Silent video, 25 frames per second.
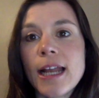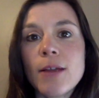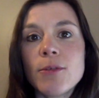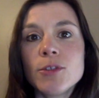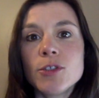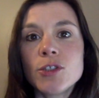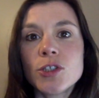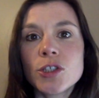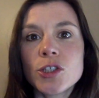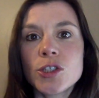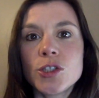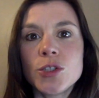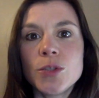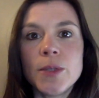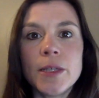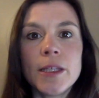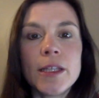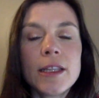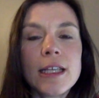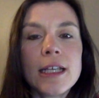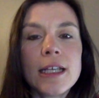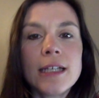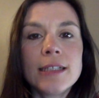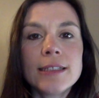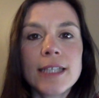I was just doing
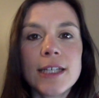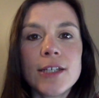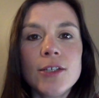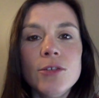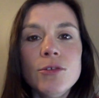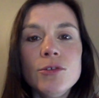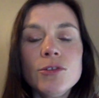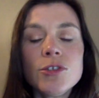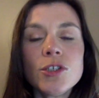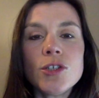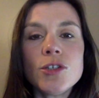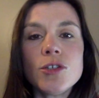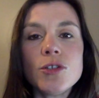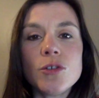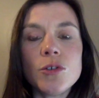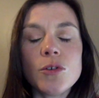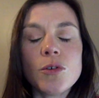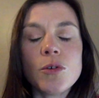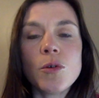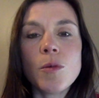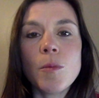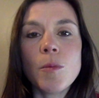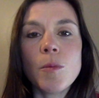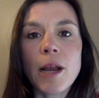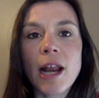things I used to
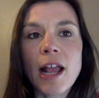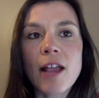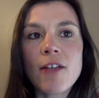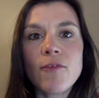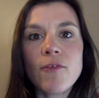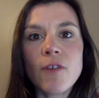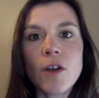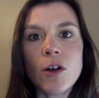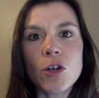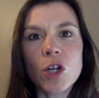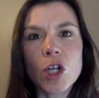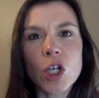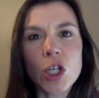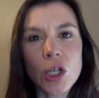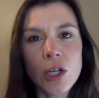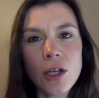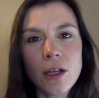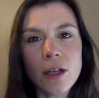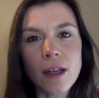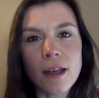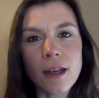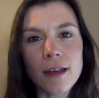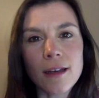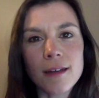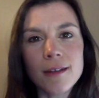do, but I felt
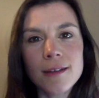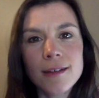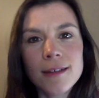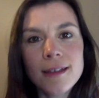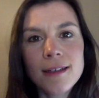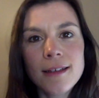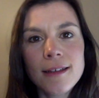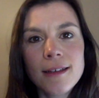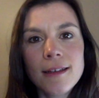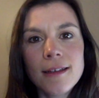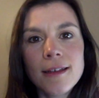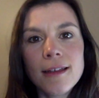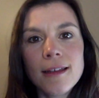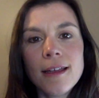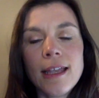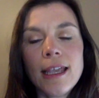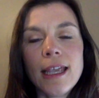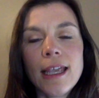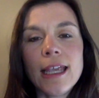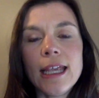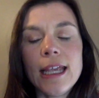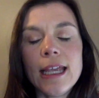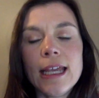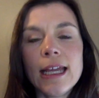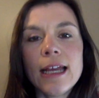good.
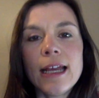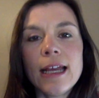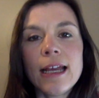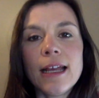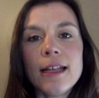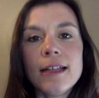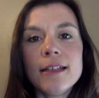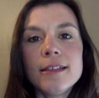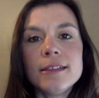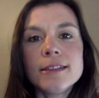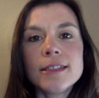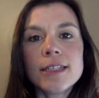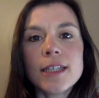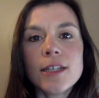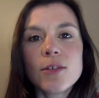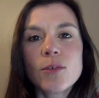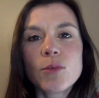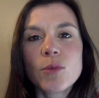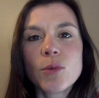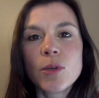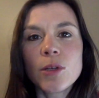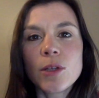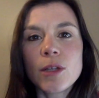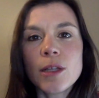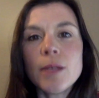And it
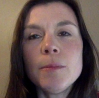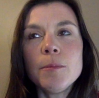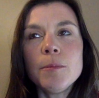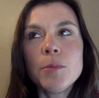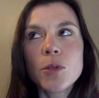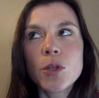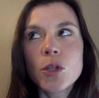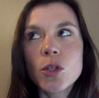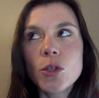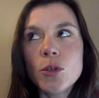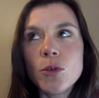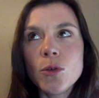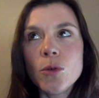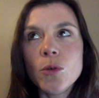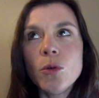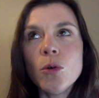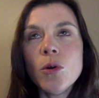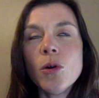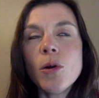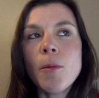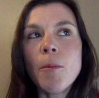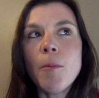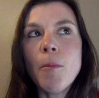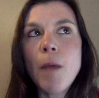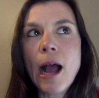really blew
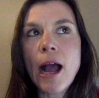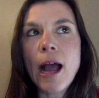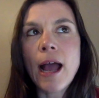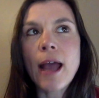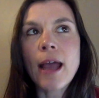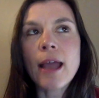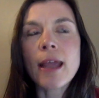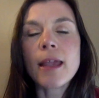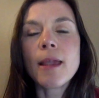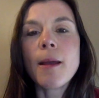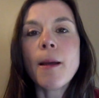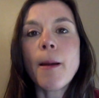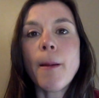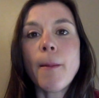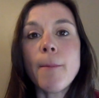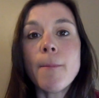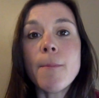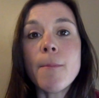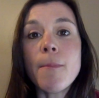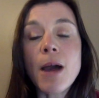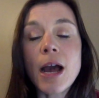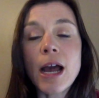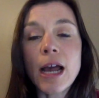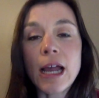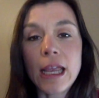my
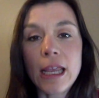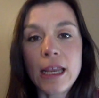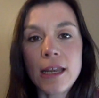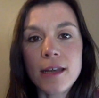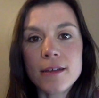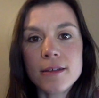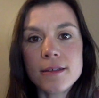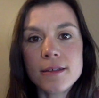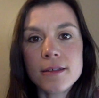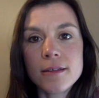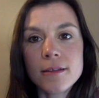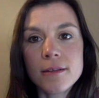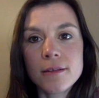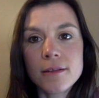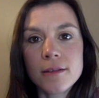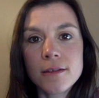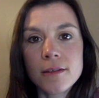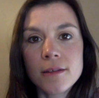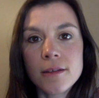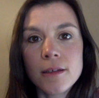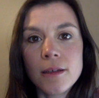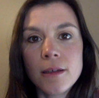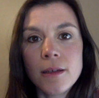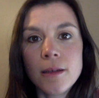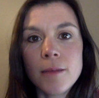mind
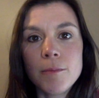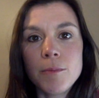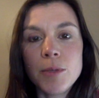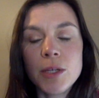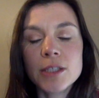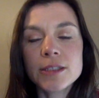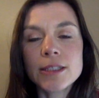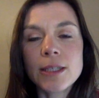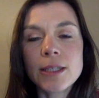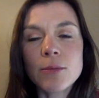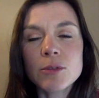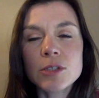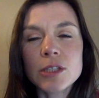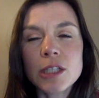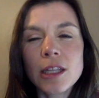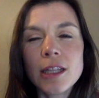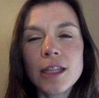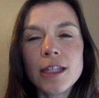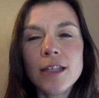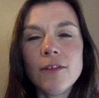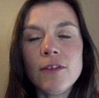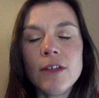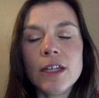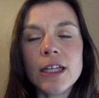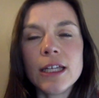because I was
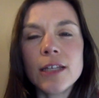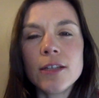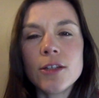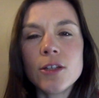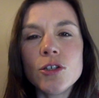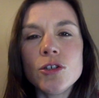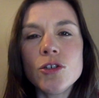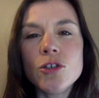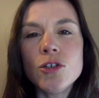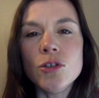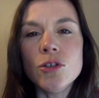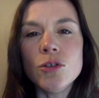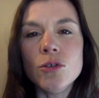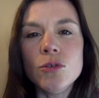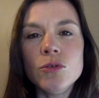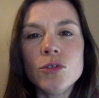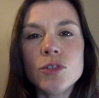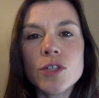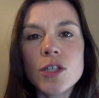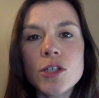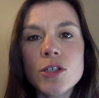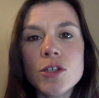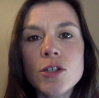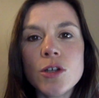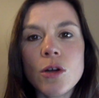living in the do's
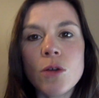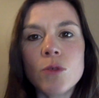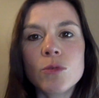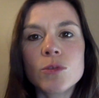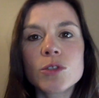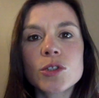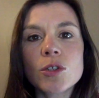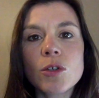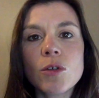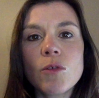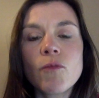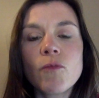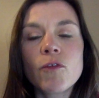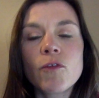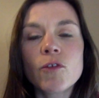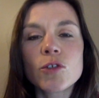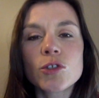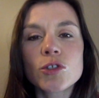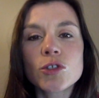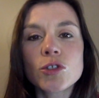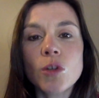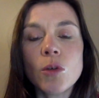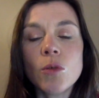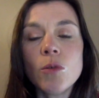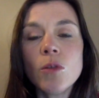and don'ts for
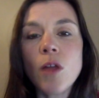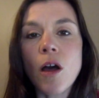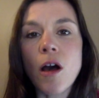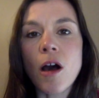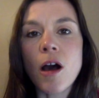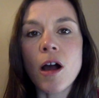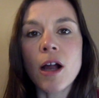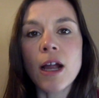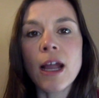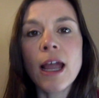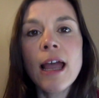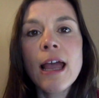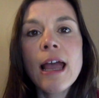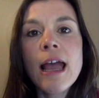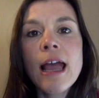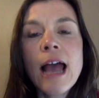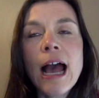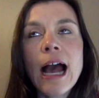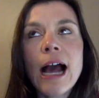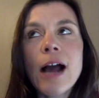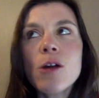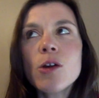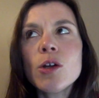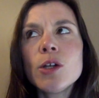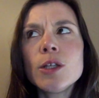so long.
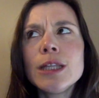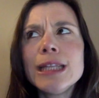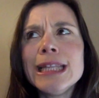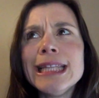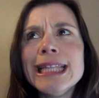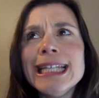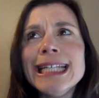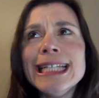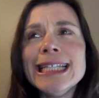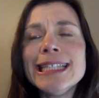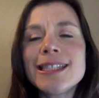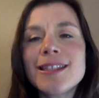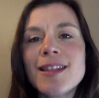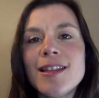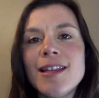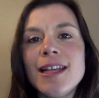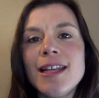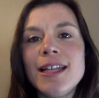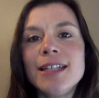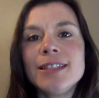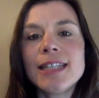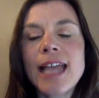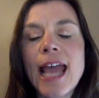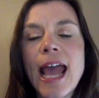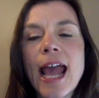How could these
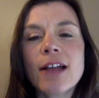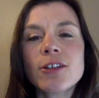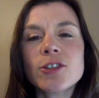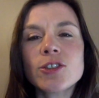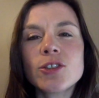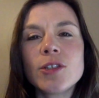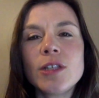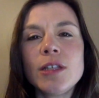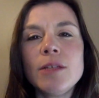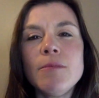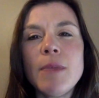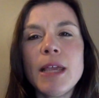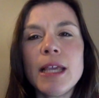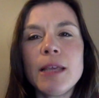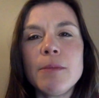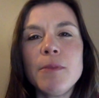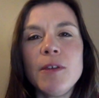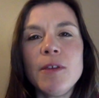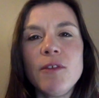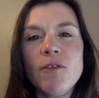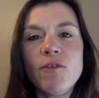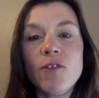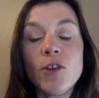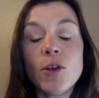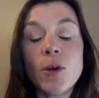things actually make
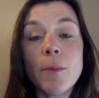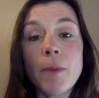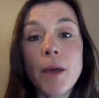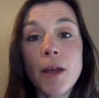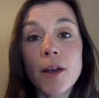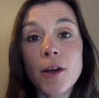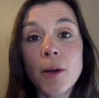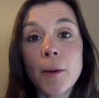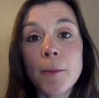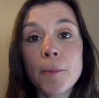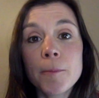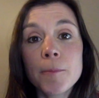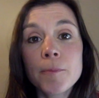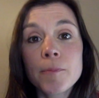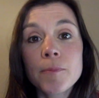me feel better?